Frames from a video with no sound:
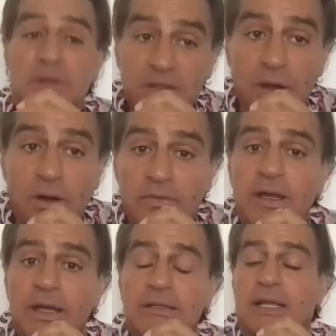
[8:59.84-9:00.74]
with
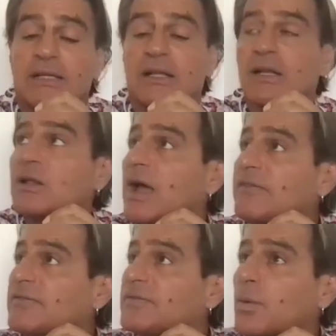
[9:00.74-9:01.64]
COVID and the
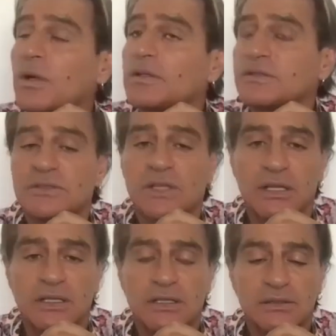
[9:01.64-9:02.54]
life world is
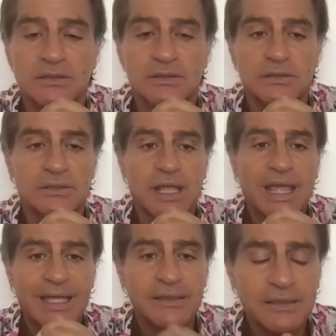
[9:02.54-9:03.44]
gonna
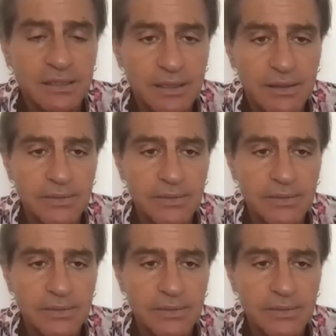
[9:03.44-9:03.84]
end?